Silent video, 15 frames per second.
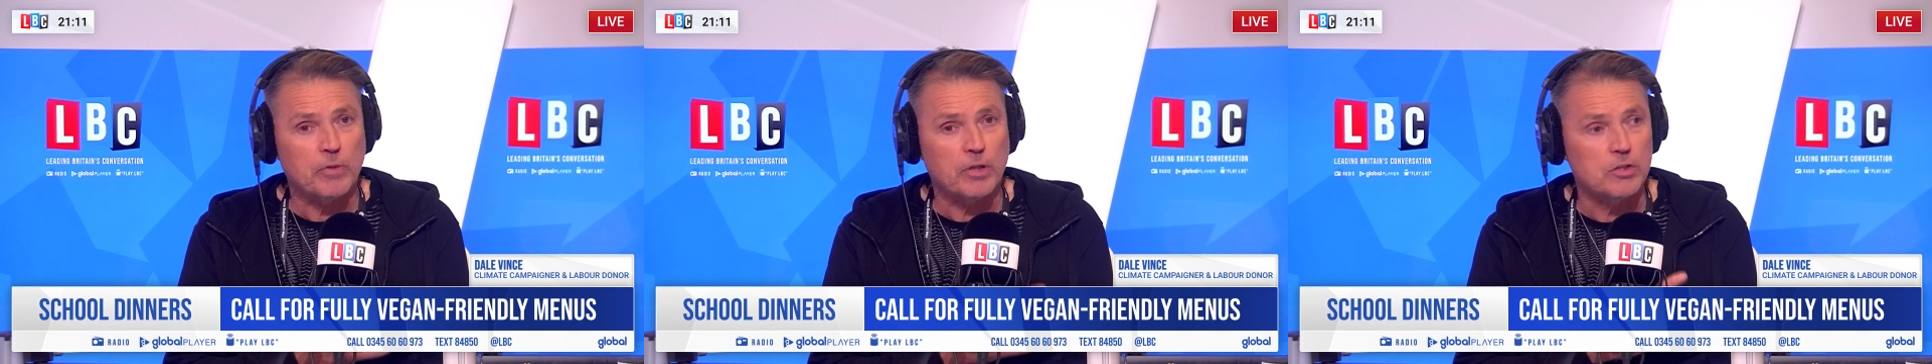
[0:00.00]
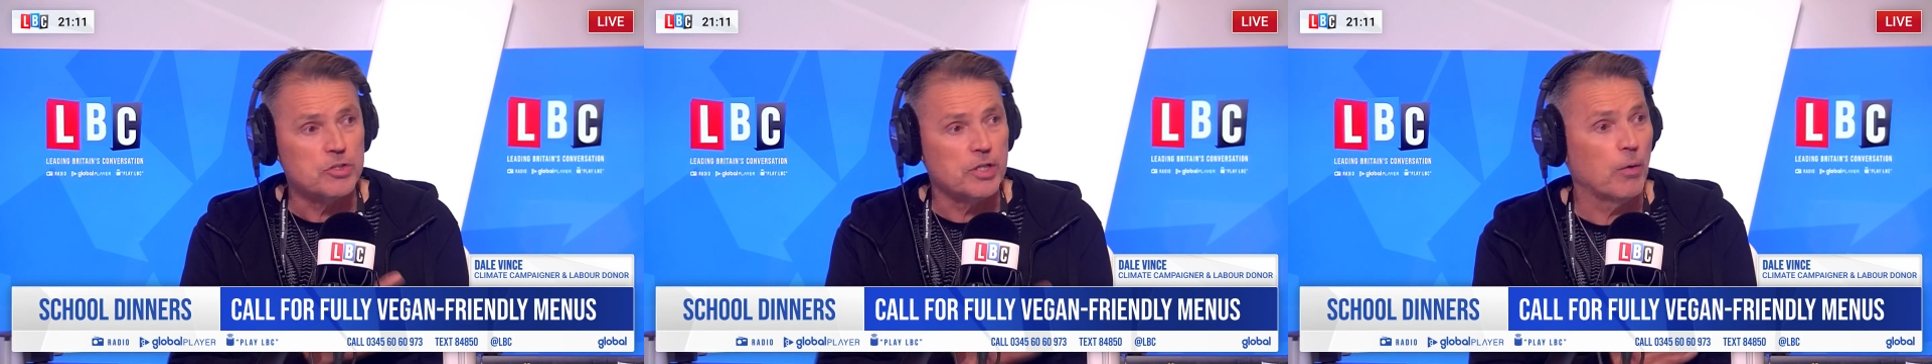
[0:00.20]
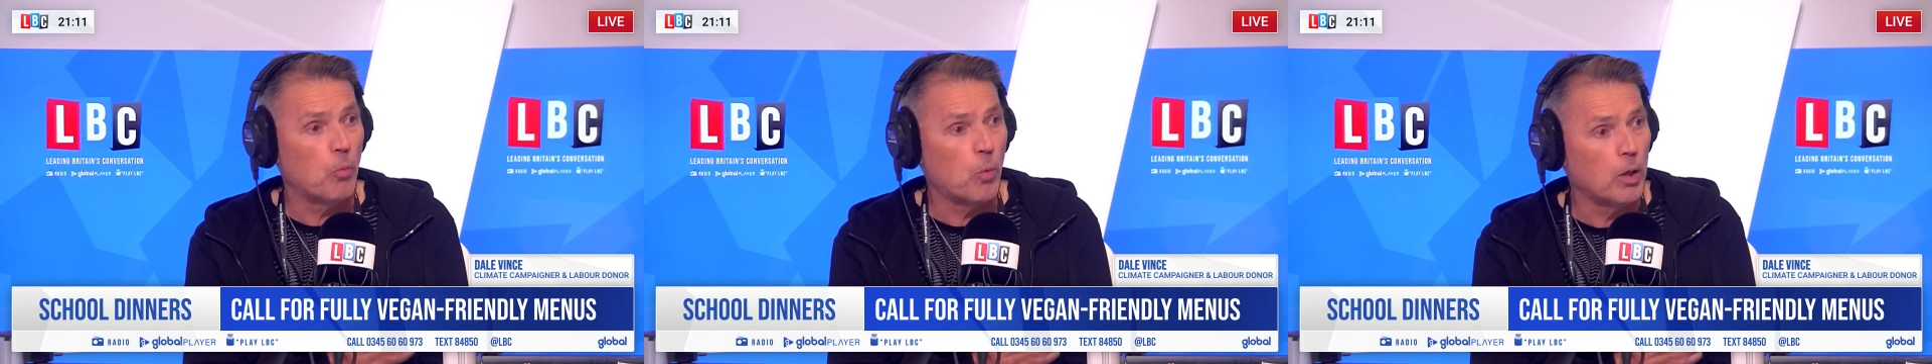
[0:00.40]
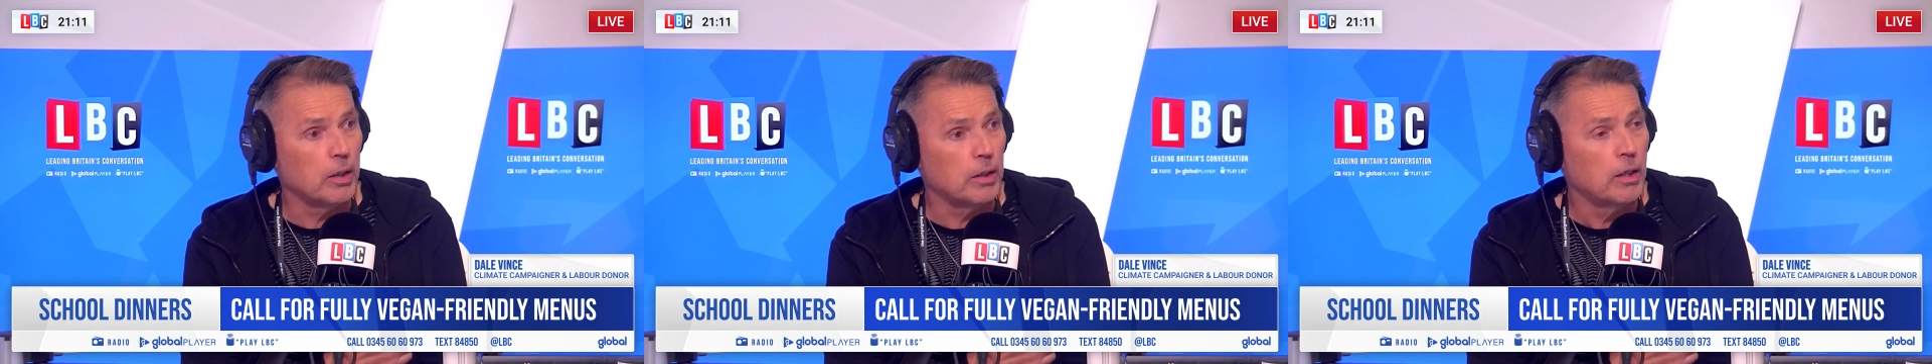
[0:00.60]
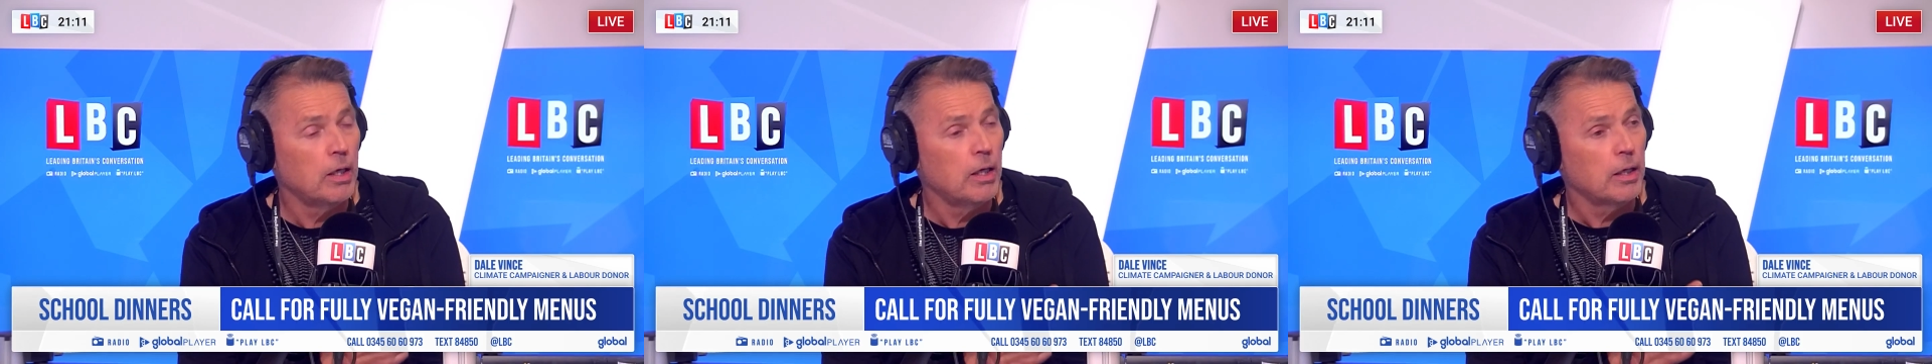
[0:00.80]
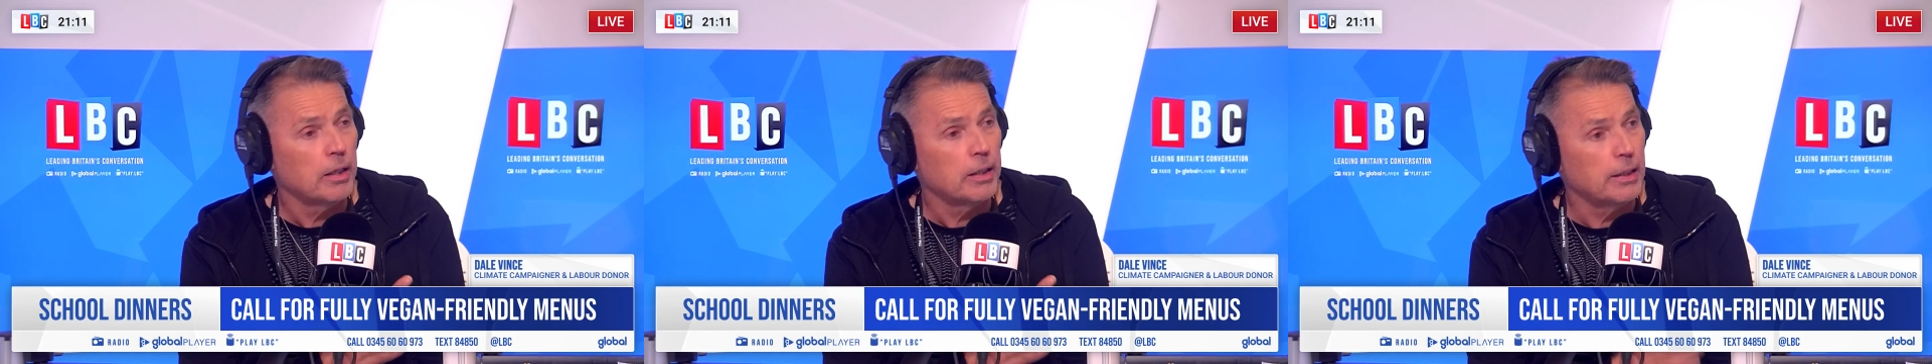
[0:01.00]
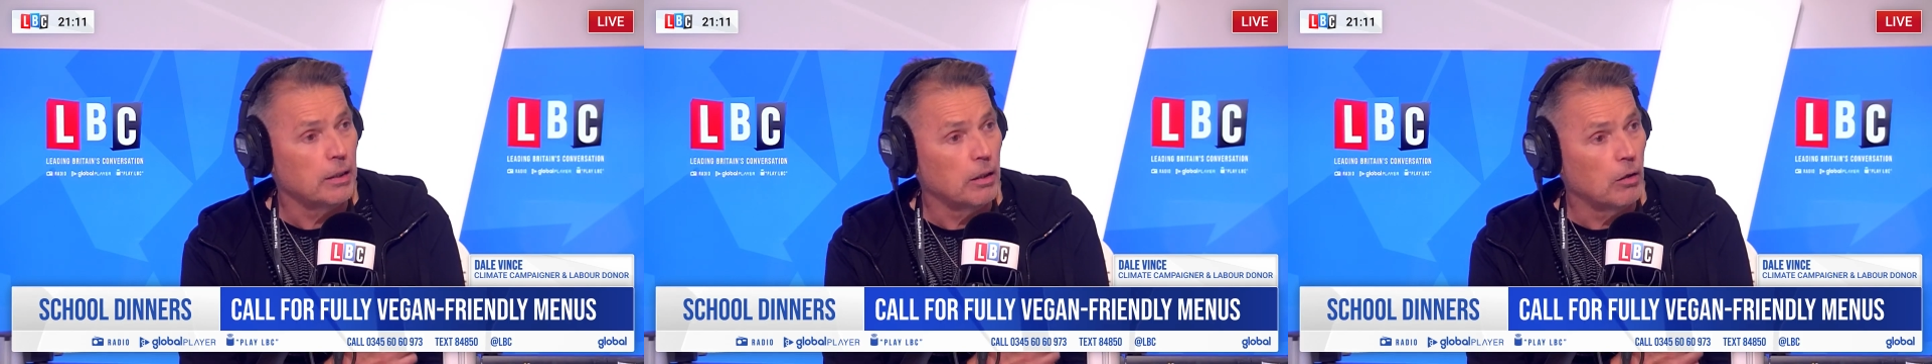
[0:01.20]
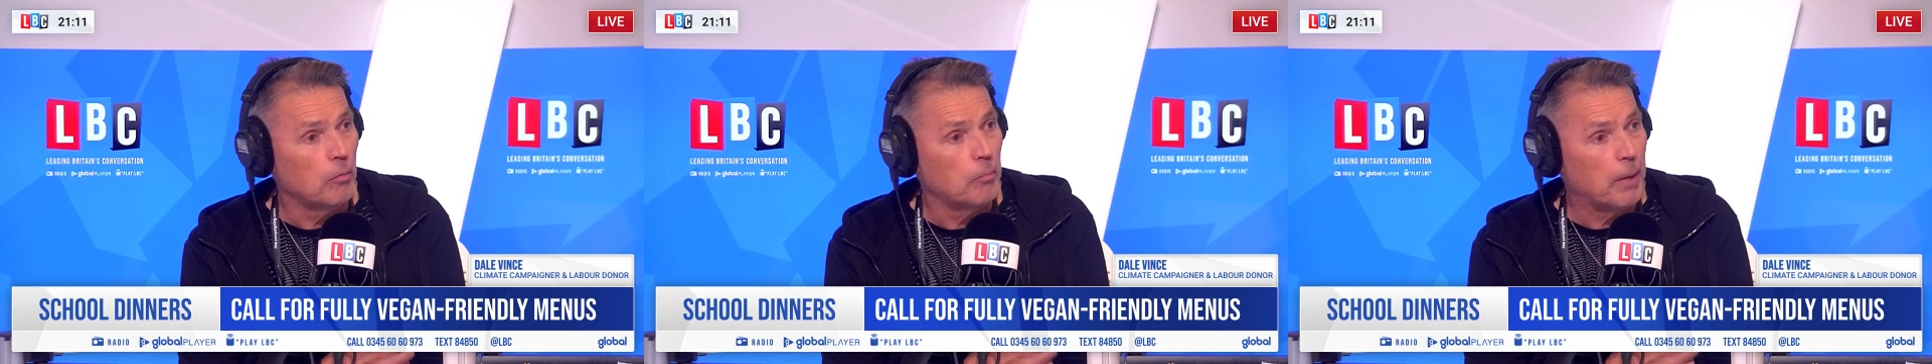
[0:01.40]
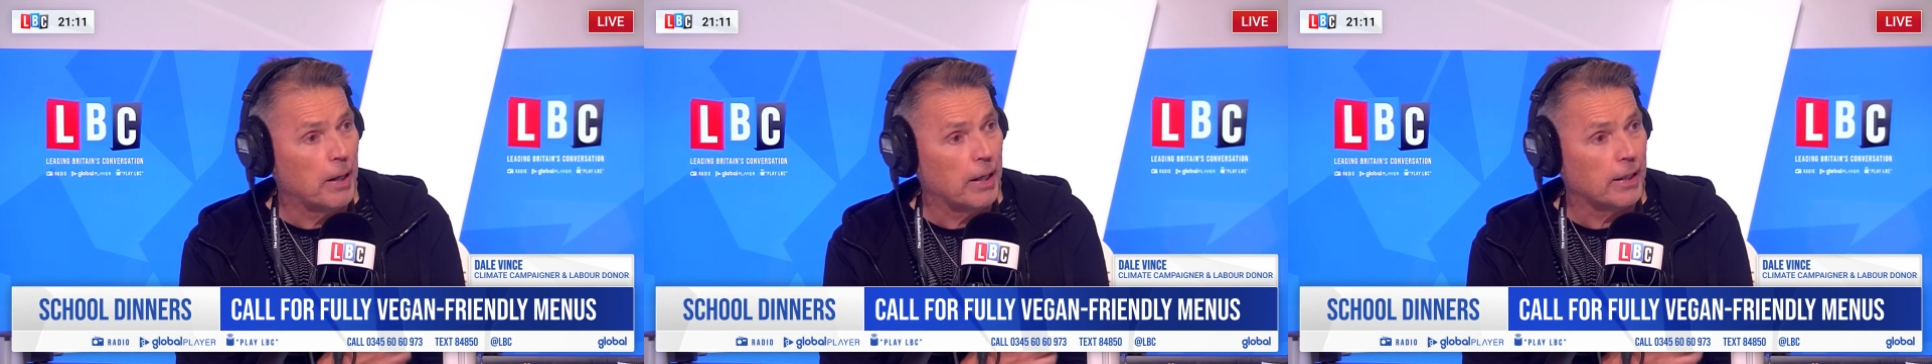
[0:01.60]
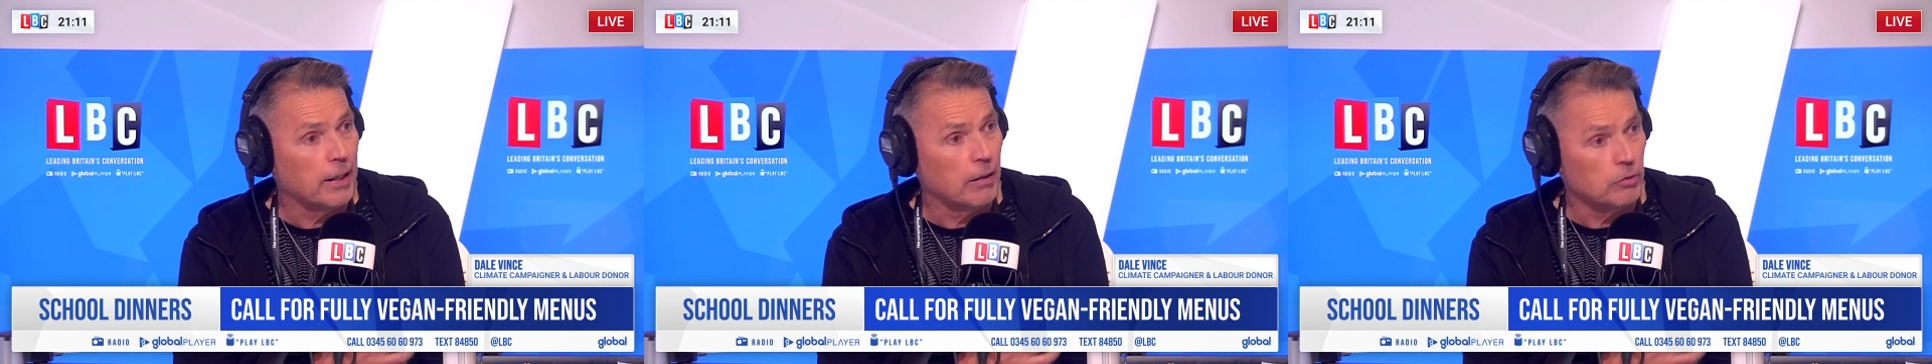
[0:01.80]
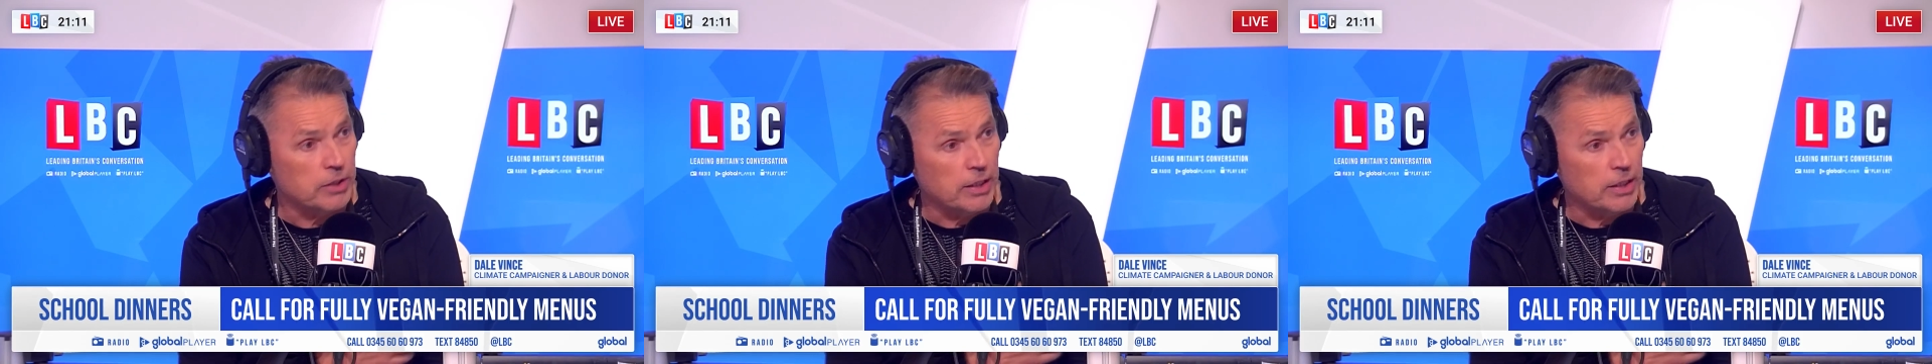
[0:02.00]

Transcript: to get 1 kilo back out,